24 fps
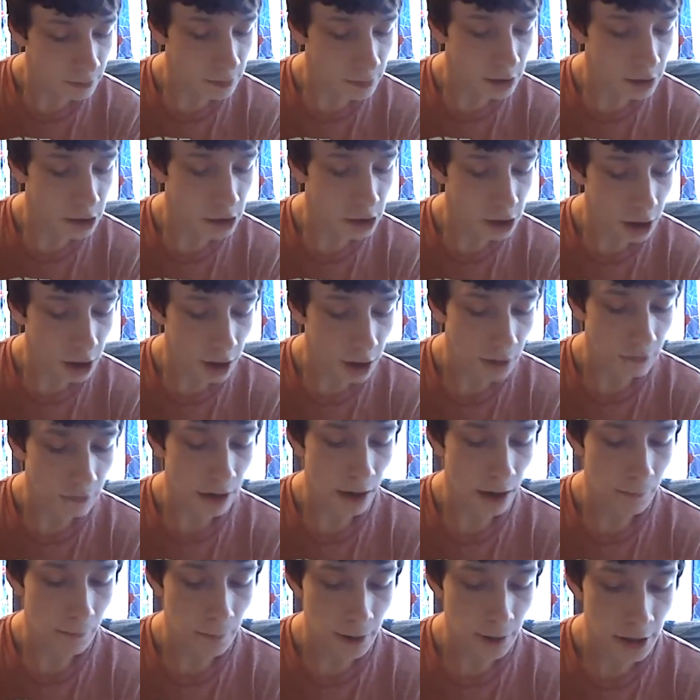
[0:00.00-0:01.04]
a shot of
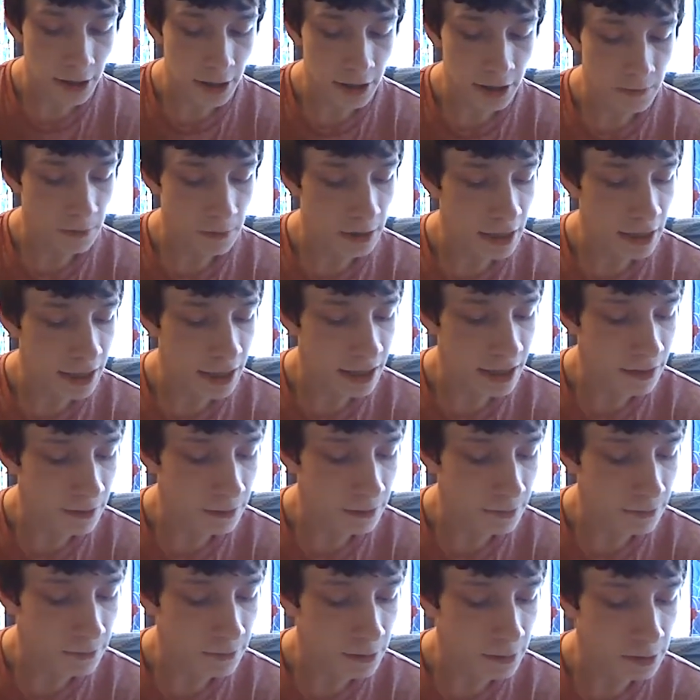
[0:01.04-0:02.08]
happiness when he
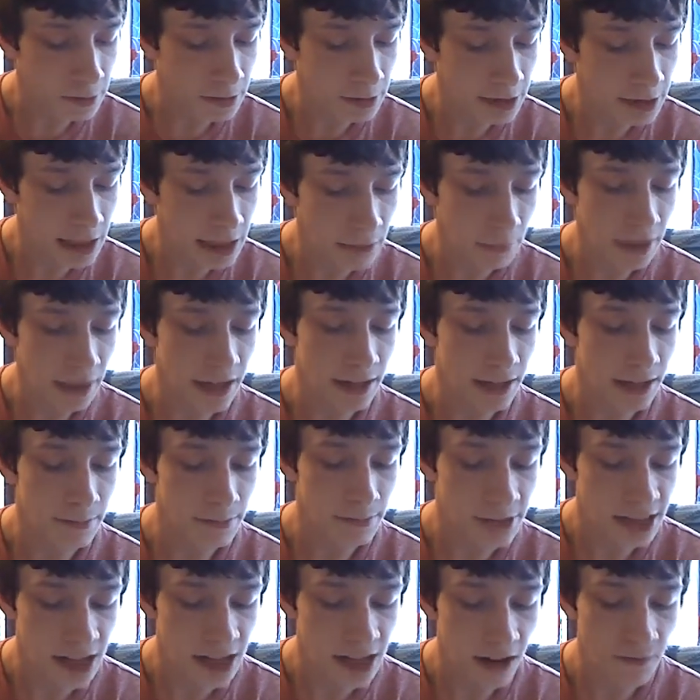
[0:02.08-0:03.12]
was redeeming
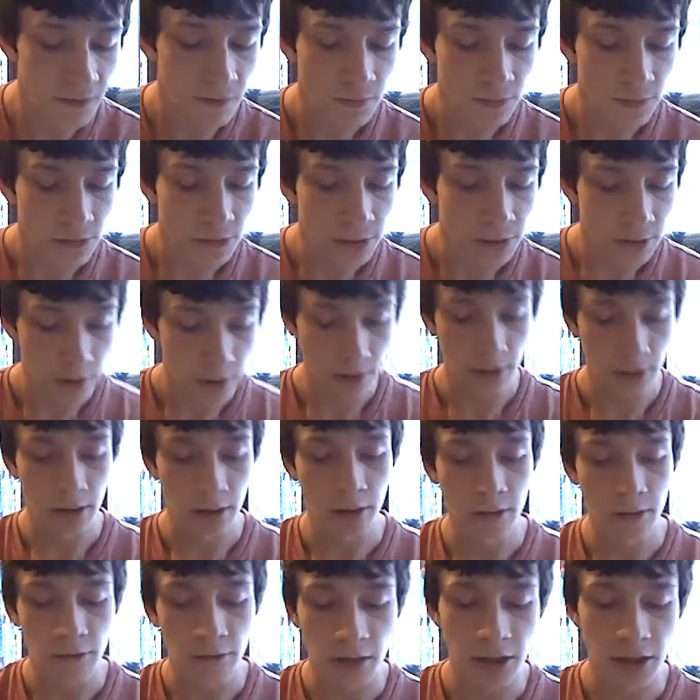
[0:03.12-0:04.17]
himself.
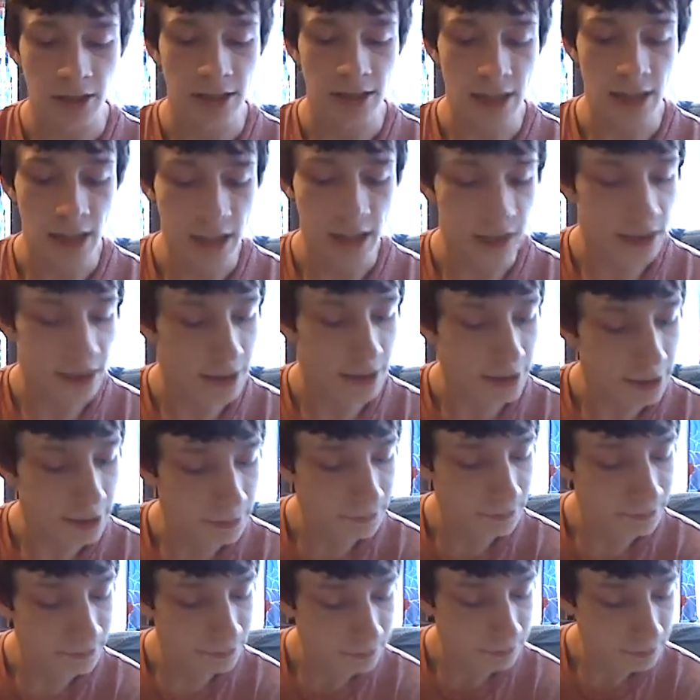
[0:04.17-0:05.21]
For a second,
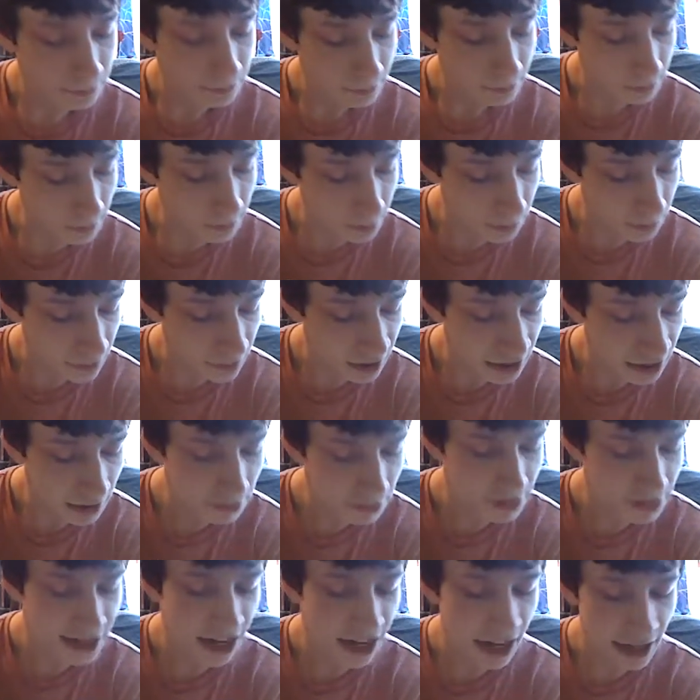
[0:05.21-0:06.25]
he
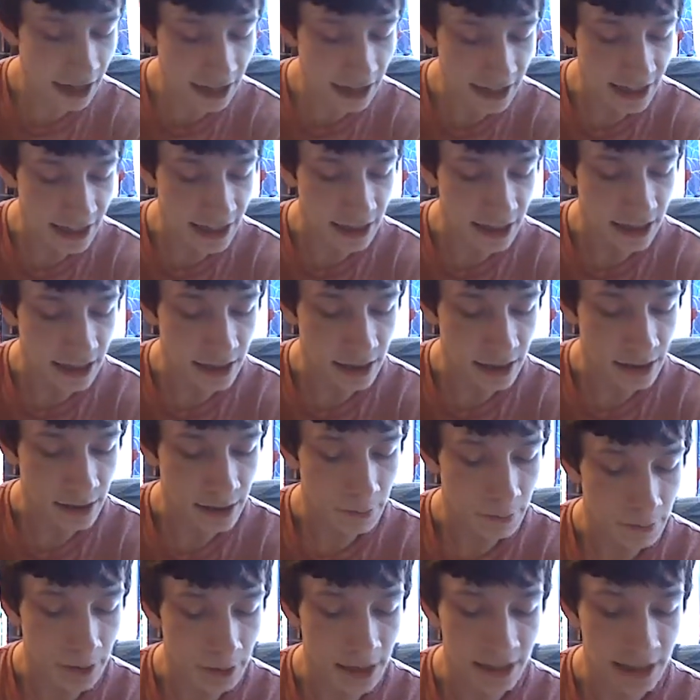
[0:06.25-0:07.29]
was at ease.
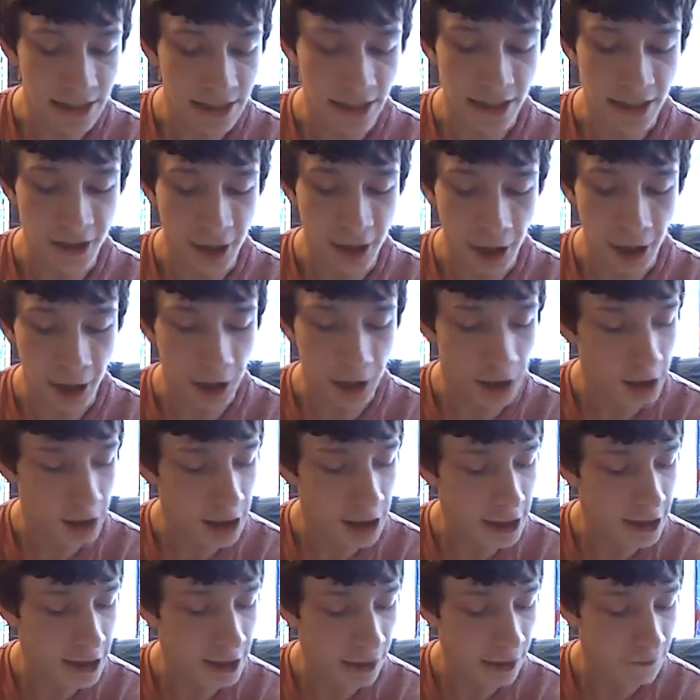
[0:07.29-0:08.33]
But this ain't Chuck E.
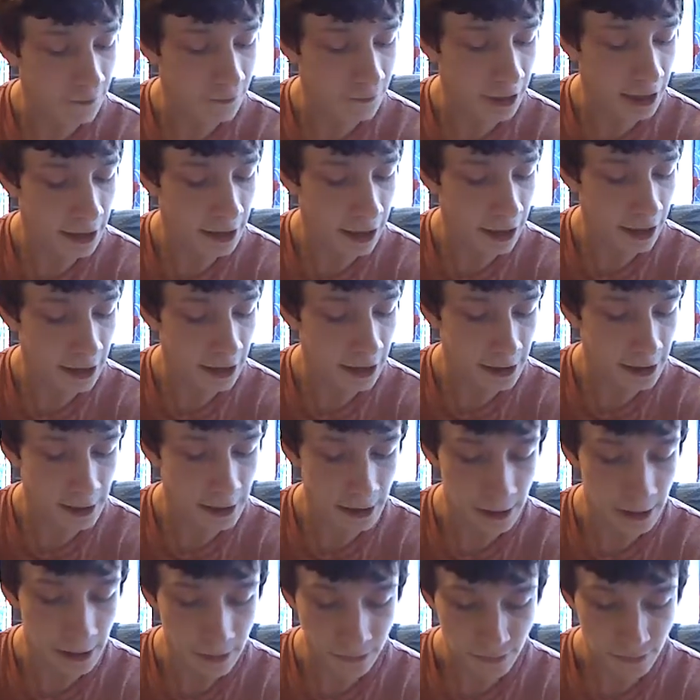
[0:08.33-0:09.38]
Cheese, life ain't that easy.